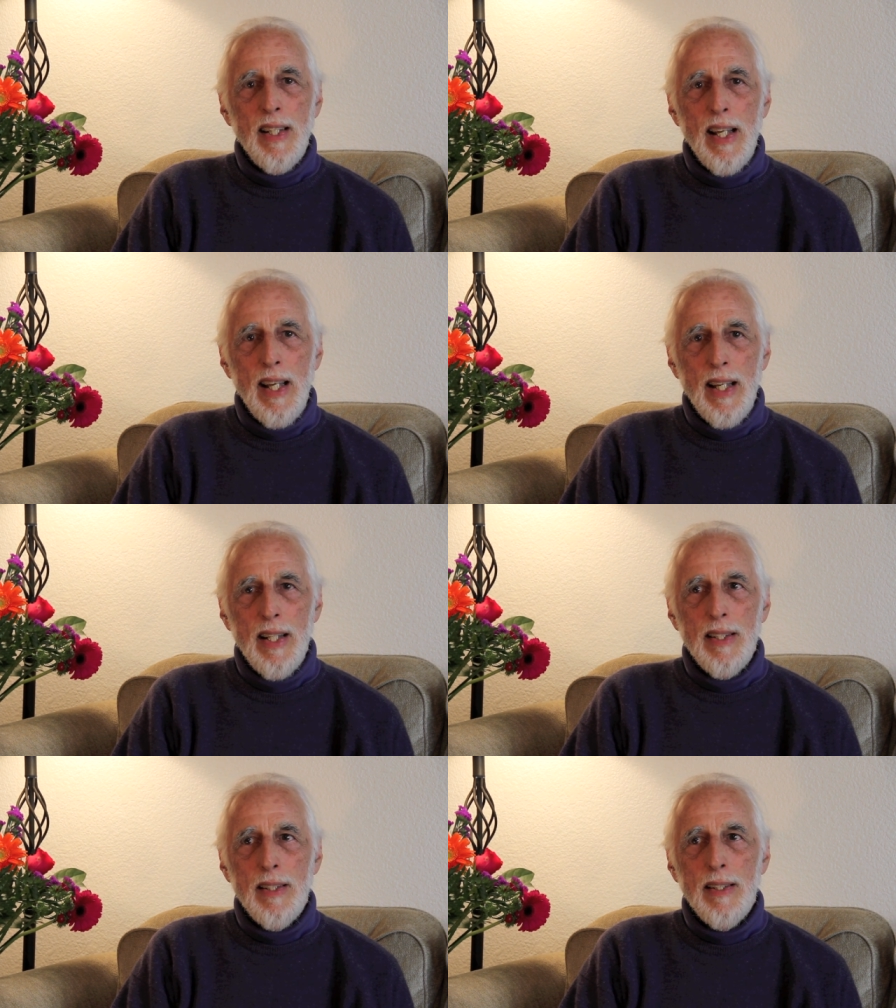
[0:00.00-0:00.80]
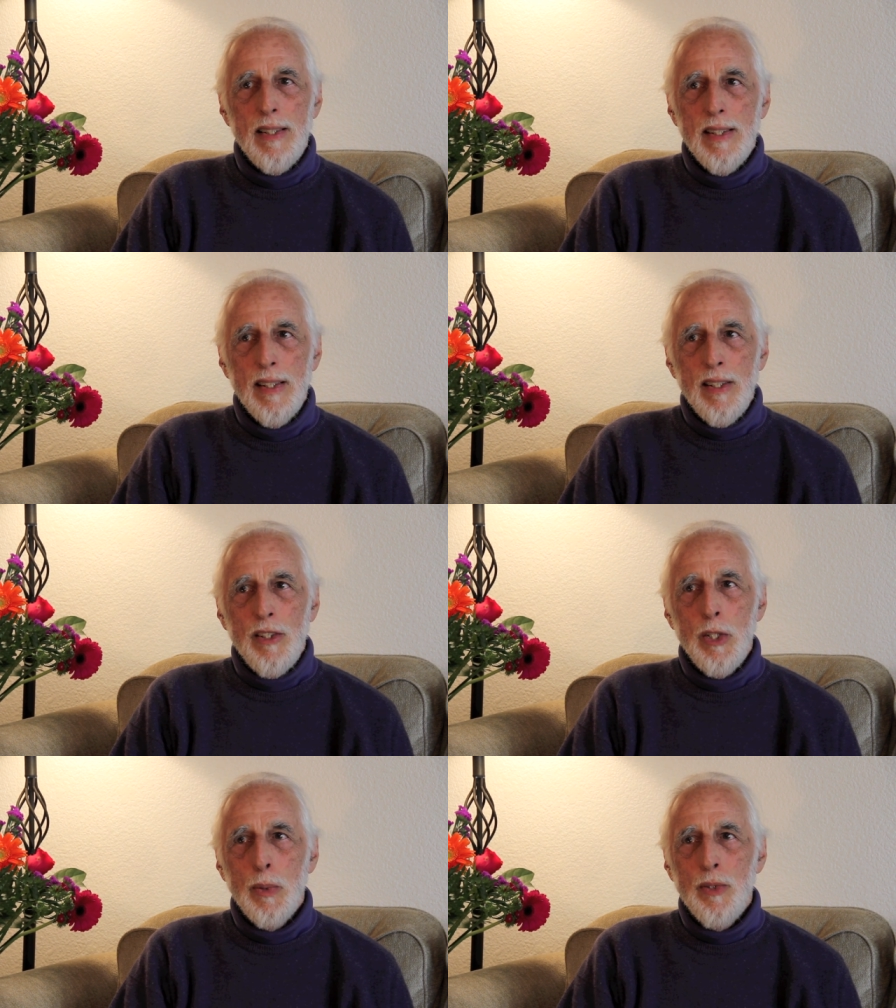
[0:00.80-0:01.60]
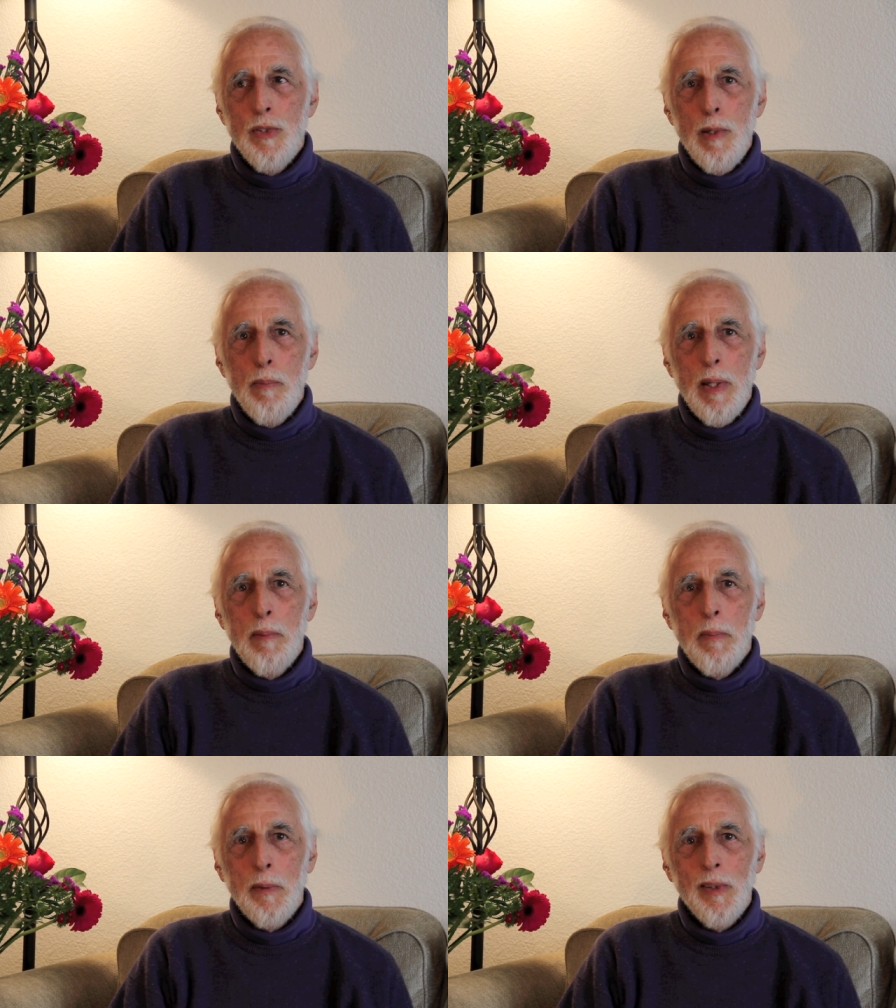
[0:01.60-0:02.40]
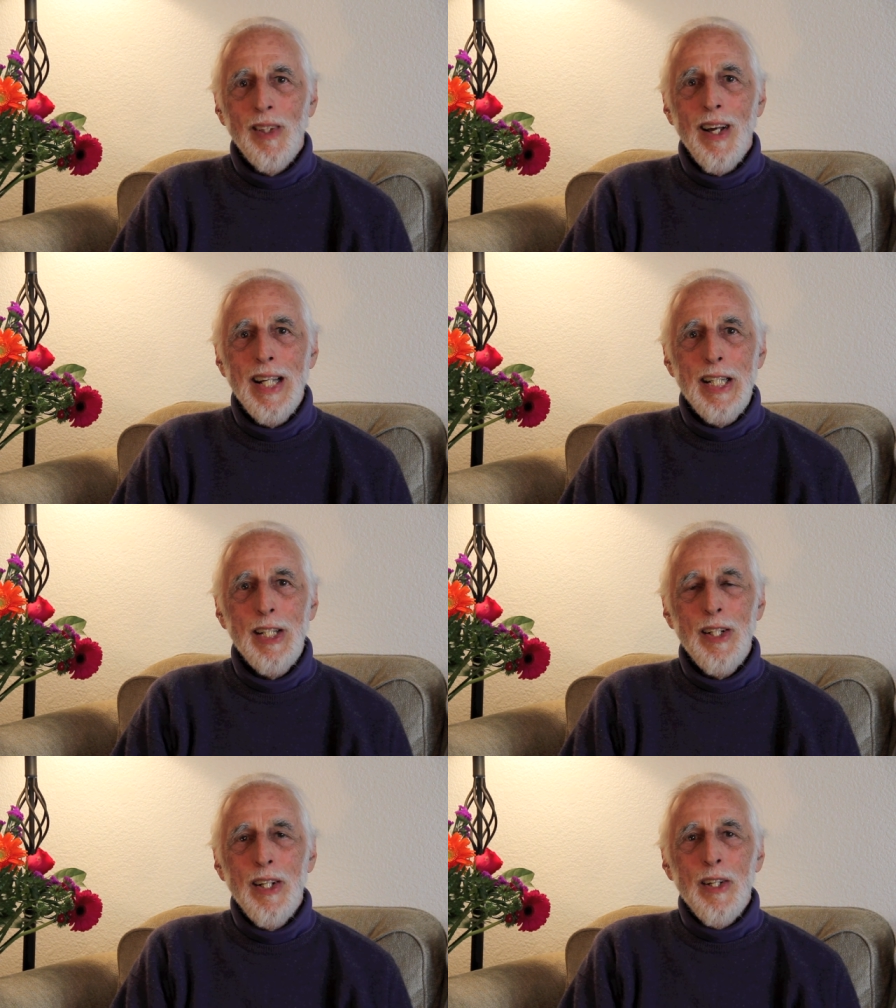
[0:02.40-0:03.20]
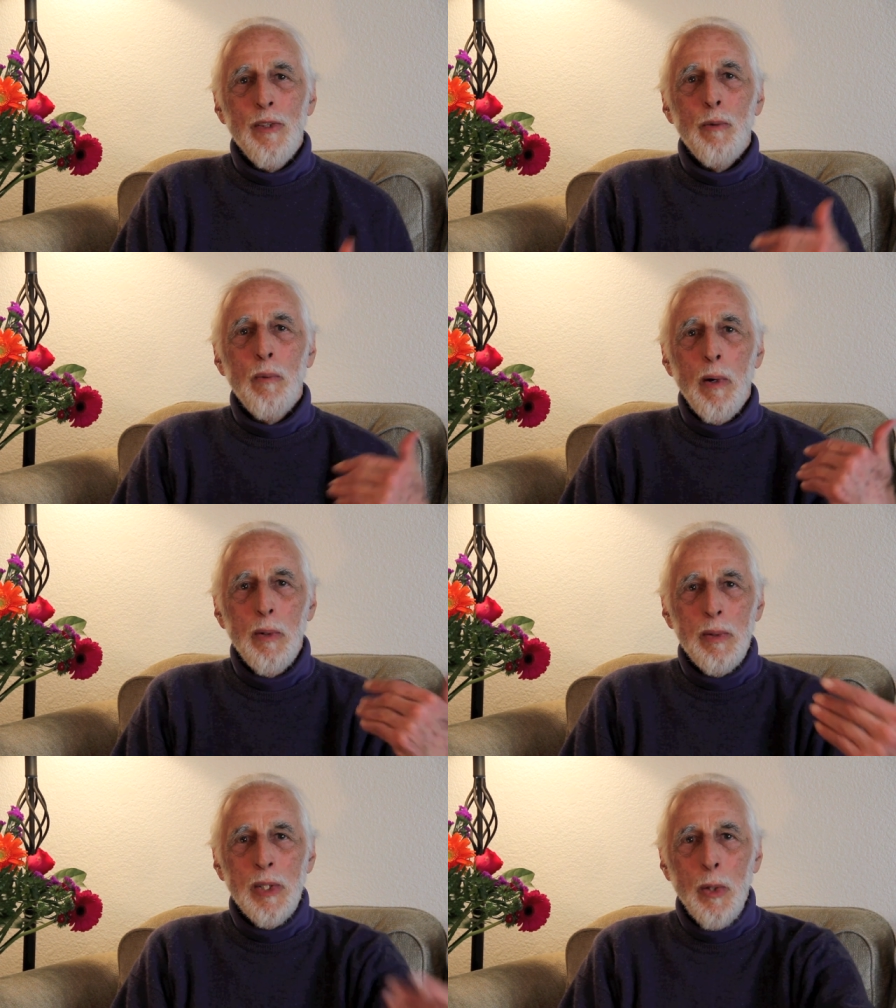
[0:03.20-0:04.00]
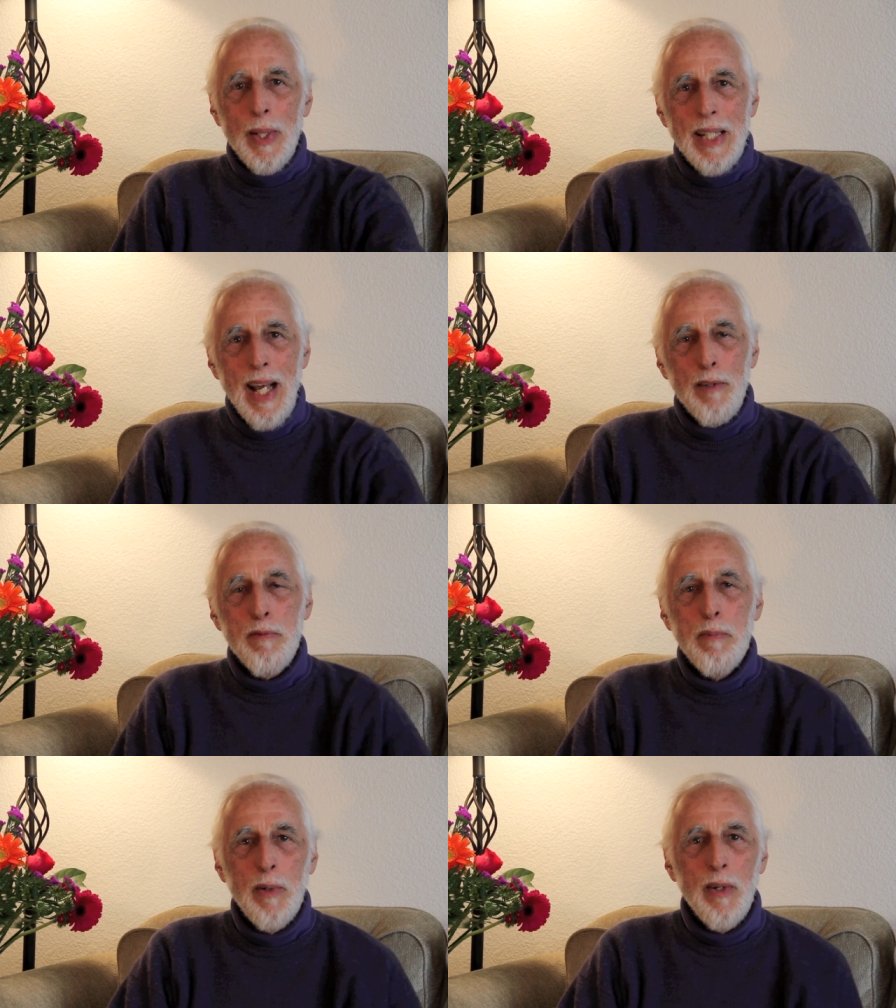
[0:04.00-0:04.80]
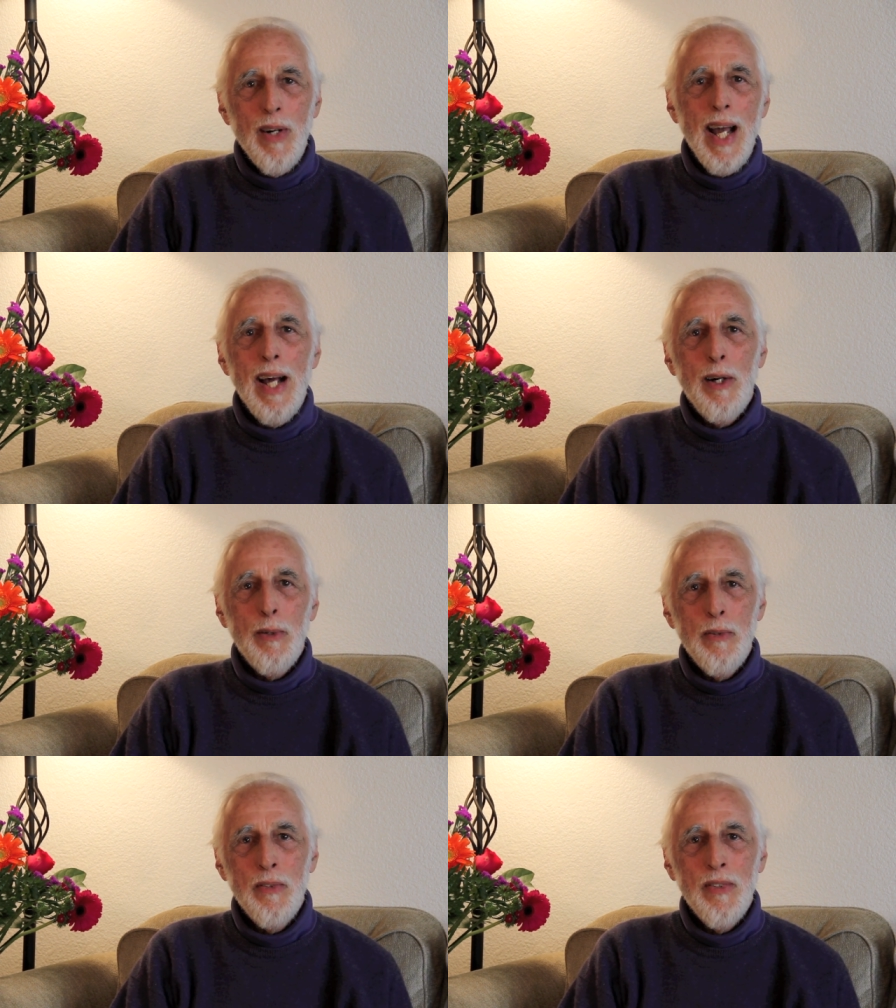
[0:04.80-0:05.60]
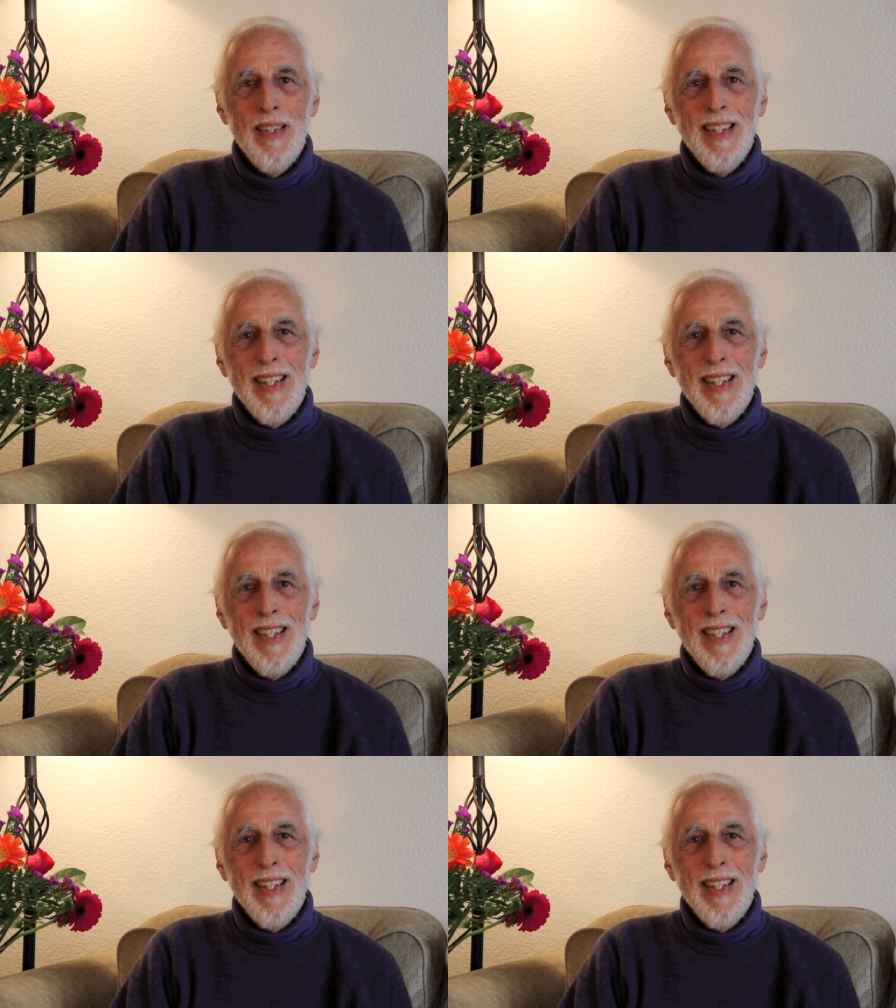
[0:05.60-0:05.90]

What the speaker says: And you would see people lining the road going down from her house,